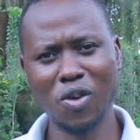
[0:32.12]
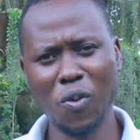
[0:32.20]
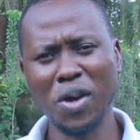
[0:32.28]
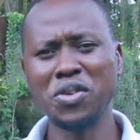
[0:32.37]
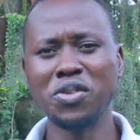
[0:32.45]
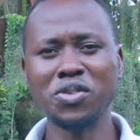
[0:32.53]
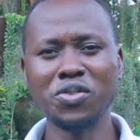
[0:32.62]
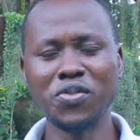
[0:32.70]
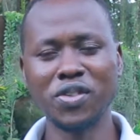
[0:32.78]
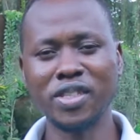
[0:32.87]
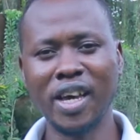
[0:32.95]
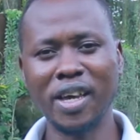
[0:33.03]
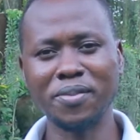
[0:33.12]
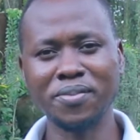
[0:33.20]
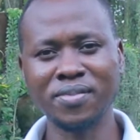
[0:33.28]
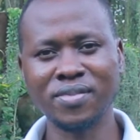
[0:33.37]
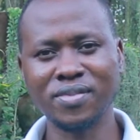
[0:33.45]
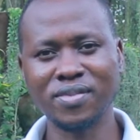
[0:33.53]
What do you do for time?
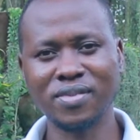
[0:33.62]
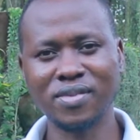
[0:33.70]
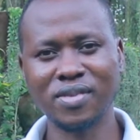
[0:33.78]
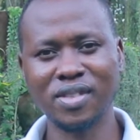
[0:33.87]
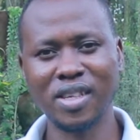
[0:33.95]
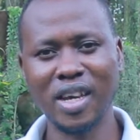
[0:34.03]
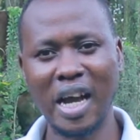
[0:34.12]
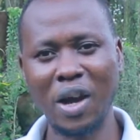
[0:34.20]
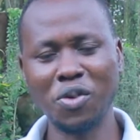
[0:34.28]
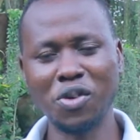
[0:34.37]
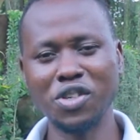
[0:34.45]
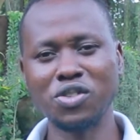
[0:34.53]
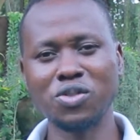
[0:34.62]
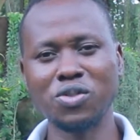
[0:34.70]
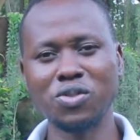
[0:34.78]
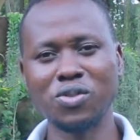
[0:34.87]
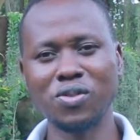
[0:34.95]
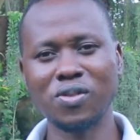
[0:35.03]
How are you going
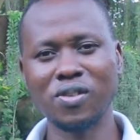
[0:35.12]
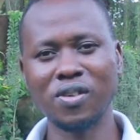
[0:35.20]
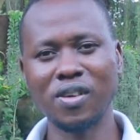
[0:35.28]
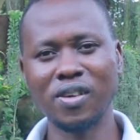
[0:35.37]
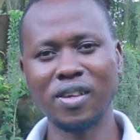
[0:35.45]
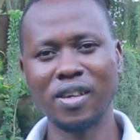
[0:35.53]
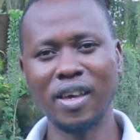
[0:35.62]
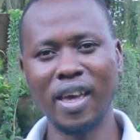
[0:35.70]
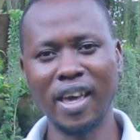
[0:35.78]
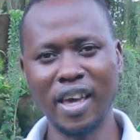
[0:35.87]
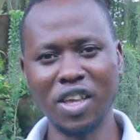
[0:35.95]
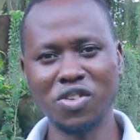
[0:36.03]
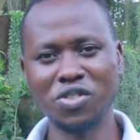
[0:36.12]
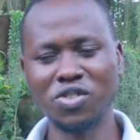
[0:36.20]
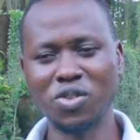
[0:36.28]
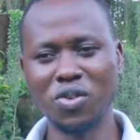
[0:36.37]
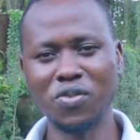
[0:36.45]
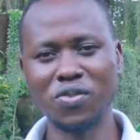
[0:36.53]
to engage
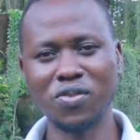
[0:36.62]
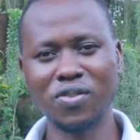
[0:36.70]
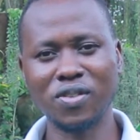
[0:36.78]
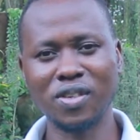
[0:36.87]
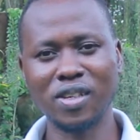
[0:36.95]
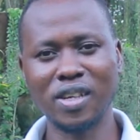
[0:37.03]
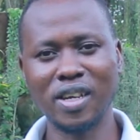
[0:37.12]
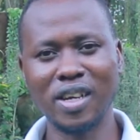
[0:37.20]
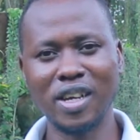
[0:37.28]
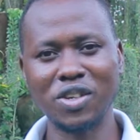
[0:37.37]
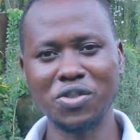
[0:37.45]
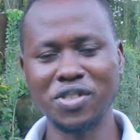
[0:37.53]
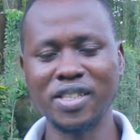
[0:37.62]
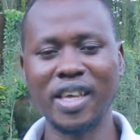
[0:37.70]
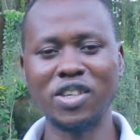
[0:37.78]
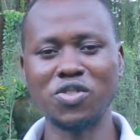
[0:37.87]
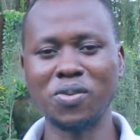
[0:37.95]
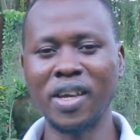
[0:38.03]
yourself to see
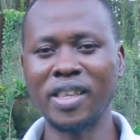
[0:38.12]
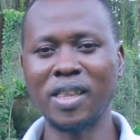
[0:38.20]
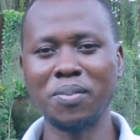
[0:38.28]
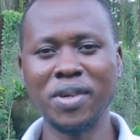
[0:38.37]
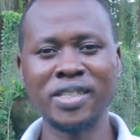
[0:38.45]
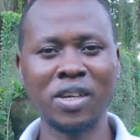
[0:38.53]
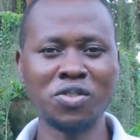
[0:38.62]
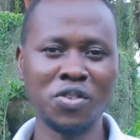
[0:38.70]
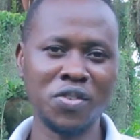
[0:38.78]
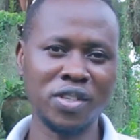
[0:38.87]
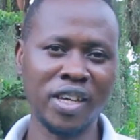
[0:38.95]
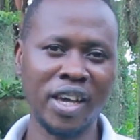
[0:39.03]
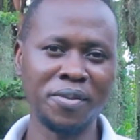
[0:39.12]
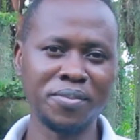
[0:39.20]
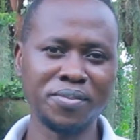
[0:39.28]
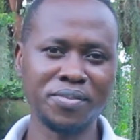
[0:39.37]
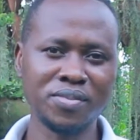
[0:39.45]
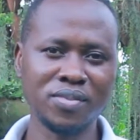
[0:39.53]
that you get the best out of your time?
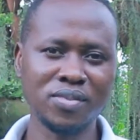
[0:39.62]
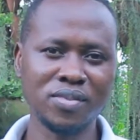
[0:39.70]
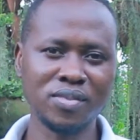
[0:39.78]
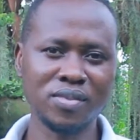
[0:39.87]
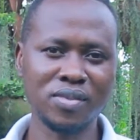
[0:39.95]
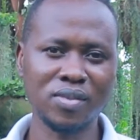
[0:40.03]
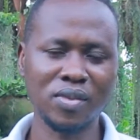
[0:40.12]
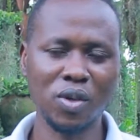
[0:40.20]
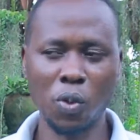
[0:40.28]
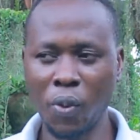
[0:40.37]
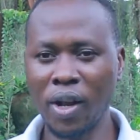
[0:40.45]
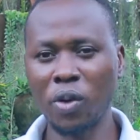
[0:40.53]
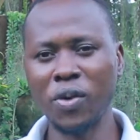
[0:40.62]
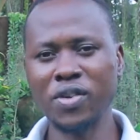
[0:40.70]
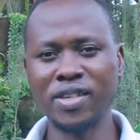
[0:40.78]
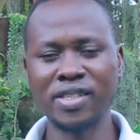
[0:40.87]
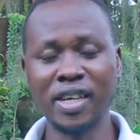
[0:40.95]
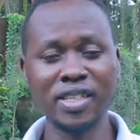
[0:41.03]
Well, when
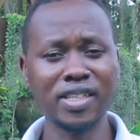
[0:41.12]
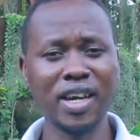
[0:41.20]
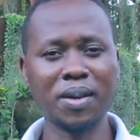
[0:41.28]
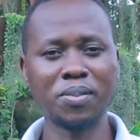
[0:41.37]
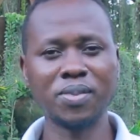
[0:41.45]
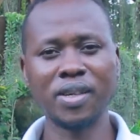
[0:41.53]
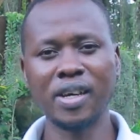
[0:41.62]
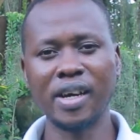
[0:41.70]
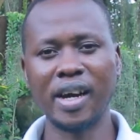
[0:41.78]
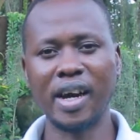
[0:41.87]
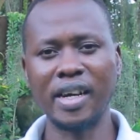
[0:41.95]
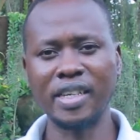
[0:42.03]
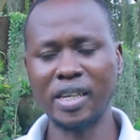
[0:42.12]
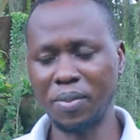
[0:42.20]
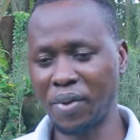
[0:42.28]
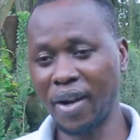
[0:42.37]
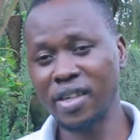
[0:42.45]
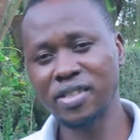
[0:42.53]
you're starting up an
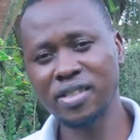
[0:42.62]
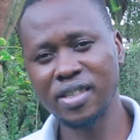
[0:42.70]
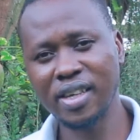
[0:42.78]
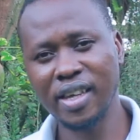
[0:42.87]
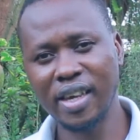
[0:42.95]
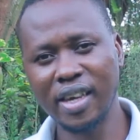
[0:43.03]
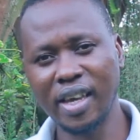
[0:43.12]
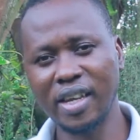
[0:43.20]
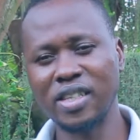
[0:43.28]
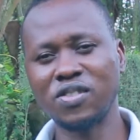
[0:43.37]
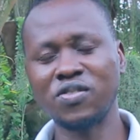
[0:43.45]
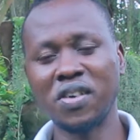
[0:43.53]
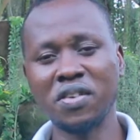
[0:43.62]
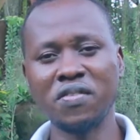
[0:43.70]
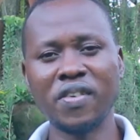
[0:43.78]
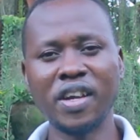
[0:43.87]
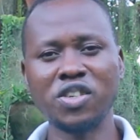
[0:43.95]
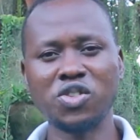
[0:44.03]
enterprise, it is very
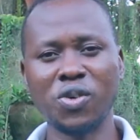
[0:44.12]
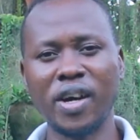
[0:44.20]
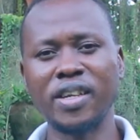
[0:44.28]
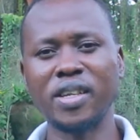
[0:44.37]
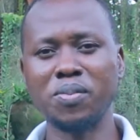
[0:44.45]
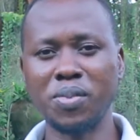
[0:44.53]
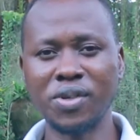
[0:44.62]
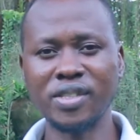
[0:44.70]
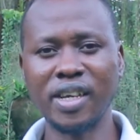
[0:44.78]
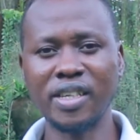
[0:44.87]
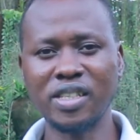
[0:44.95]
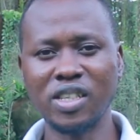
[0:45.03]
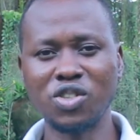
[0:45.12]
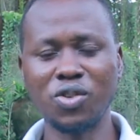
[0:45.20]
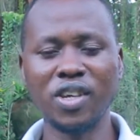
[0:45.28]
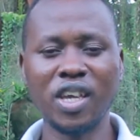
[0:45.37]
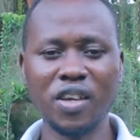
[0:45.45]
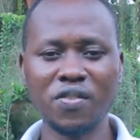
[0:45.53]
vital and important to
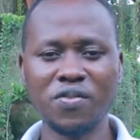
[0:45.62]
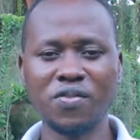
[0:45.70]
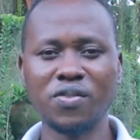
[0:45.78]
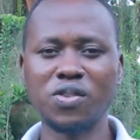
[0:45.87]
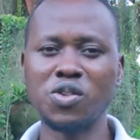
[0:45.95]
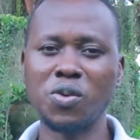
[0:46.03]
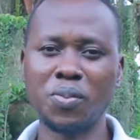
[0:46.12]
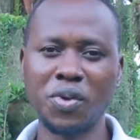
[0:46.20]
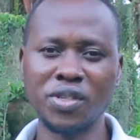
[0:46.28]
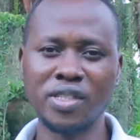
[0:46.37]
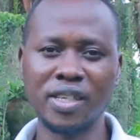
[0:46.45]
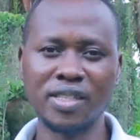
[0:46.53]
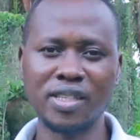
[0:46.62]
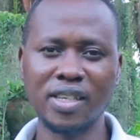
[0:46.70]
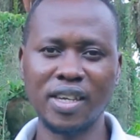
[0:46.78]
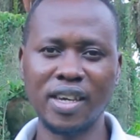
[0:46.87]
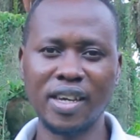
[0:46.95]
give your project